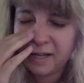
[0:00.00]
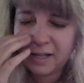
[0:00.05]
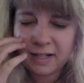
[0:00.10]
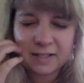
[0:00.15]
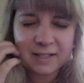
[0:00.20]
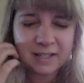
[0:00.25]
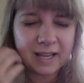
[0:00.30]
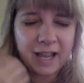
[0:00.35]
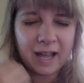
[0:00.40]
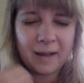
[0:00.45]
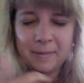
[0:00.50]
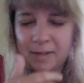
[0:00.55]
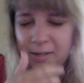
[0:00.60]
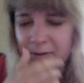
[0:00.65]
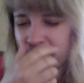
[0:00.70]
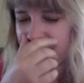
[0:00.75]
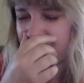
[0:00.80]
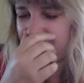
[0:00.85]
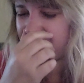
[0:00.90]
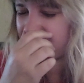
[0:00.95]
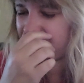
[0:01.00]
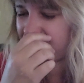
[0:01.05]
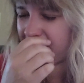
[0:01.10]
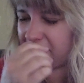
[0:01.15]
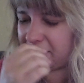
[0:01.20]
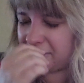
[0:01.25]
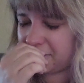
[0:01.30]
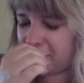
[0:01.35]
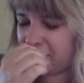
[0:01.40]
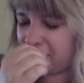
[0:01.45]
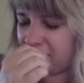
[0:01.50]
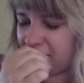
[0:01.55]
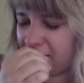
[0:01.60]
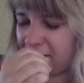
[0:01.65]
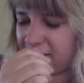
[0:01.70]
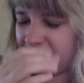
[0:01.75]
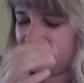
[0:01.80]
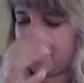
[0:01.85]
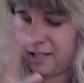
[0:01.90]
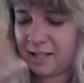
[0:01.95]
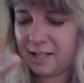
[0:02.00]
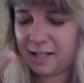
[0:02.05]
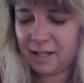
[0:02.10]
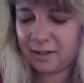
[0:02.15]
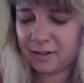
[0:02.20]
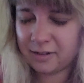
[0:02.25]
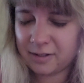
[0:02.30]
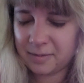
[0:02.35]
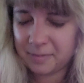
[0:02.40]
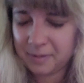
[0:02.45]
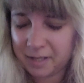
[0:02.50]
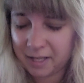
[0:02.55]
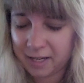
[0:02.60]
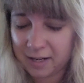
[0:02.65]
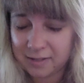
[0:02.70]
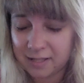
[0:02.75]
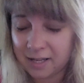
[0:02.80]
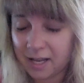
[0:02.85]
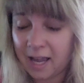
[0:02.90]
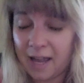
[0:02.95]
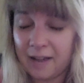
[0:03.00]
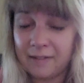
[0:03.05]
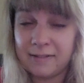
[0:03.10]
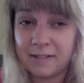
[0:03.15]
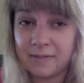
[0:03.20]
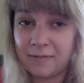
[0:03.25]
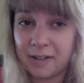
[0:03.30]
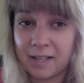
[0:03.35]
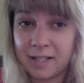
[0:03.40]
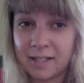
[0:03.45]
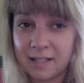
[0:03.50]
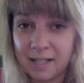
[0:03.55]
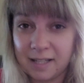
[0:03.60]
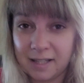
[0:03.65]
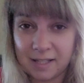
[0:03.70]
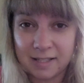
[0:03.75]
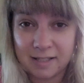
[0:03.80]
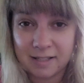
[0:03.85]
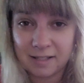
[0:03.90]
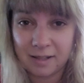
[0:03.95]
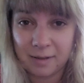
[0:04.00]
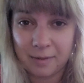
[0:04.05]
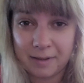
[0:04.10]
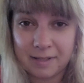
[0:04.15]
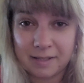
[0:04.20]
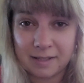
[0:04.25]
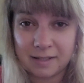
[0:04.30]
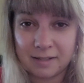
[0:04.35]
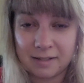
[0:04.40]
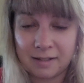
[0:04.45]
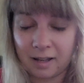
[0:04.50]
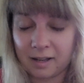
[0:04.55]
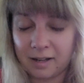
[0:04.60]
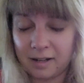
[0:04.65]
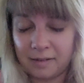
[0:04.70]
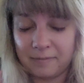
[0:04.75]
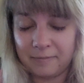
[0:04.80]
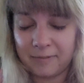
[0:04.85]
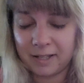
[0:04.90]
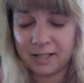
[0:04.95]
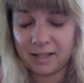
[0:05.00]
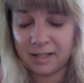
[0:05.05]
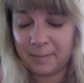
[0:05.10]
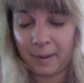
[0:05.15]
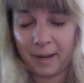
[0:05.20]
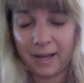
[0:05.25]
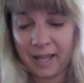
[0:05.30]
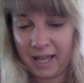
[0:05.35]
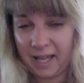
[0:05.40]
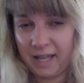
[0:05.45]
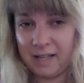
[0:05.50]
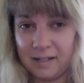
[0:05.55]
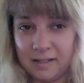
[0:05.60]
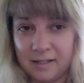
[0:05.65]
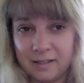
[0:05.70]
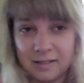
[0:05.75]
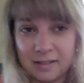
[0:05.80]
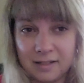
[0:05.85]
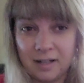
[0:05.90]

I was like, Abbie, you need to like start like eating or something. And I was like, I have to fucking say this, otherwise it's not gonna fucking leave my head.